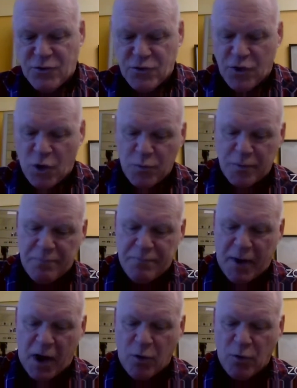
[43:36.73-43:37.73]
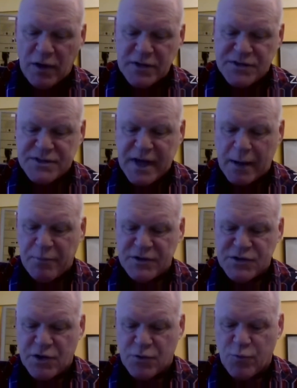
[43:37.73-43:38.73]
you know, Baha'u'llah's
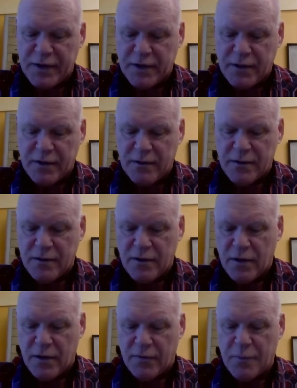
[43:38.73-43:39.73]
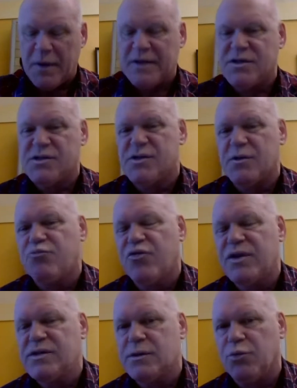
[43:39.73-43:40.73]
tablets are written on the basis of
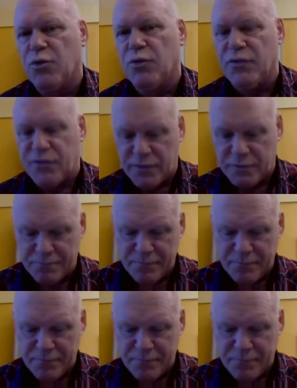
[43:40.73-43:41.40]
principles.